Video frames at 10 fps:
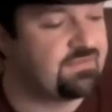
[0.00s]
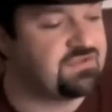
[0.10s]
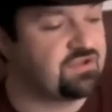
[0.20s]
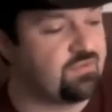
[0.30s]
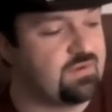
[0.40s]

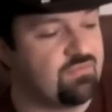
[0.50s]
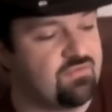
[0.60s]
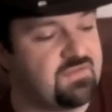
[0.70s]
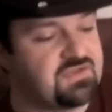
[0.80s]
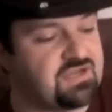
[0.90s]
since you're going to
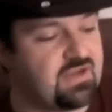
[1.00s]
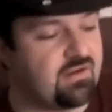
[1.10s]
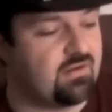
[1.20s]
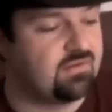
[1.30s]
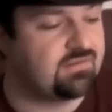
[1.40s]
move this
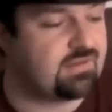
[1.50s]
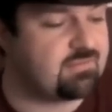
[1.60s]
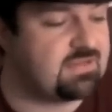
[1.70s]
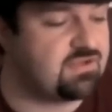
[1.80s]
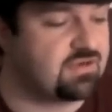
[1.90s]
year, does
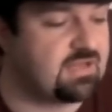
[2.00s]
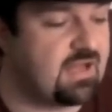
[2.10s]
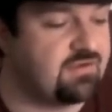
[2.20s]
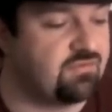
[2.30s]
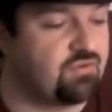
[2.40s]
that mean that your
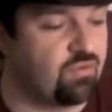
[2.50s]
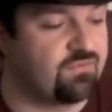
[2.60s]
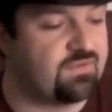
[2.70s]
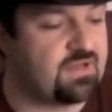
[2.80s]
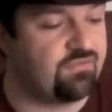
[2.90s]
condo
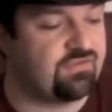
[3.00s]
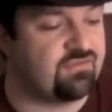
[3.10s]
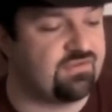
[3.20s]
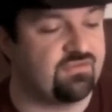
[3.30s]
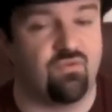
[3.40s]
tour video
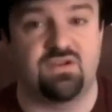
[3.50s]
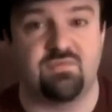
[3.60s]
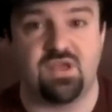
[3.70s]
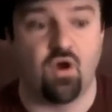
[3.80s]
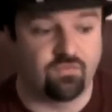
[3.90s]
series is going
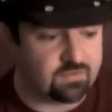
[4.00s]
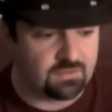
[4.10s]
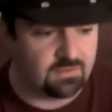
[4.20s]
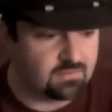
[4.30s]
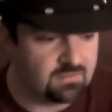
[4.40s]
to be
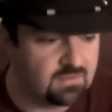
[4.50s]
over?